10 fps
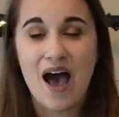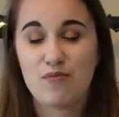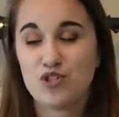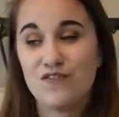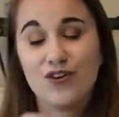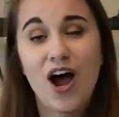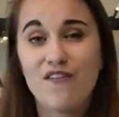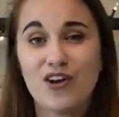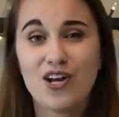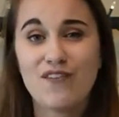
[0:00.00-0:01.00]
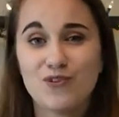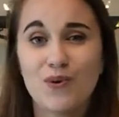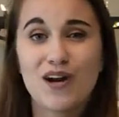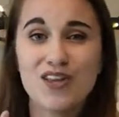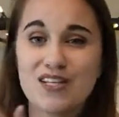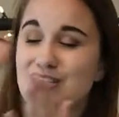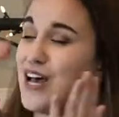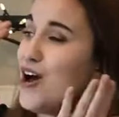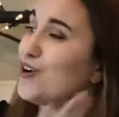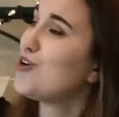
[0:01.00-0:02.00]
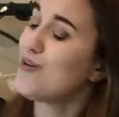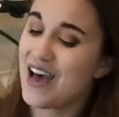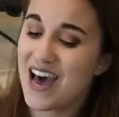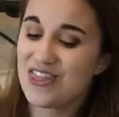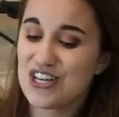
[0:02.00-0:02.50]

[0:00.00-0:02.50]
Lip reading: So if you're confident enough to wear this, go ahead.